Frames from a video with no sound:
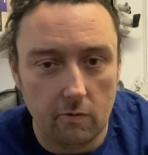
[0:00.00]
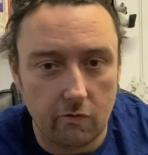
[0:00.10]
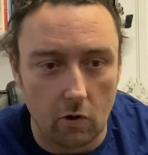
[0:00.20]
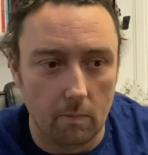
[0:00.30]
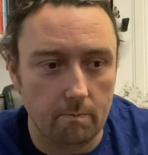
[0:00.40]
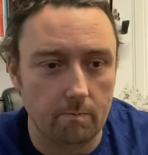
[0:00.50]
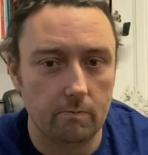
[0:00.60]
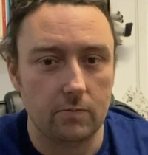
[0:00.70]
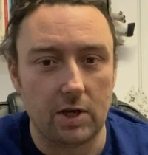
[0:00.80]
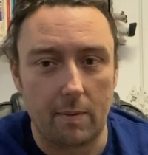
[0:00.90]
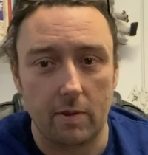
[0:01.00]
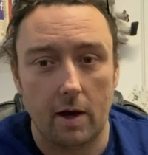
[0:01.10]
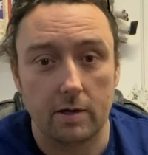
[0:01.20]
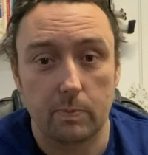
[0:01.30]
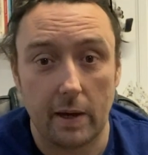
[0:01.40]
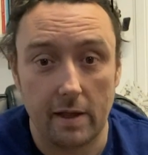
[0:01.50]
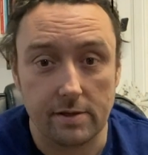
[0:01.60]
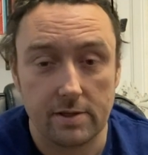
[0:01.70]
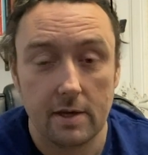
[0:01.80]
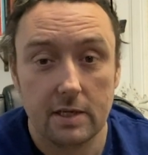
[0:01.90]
from Jabba the Hutt's palace.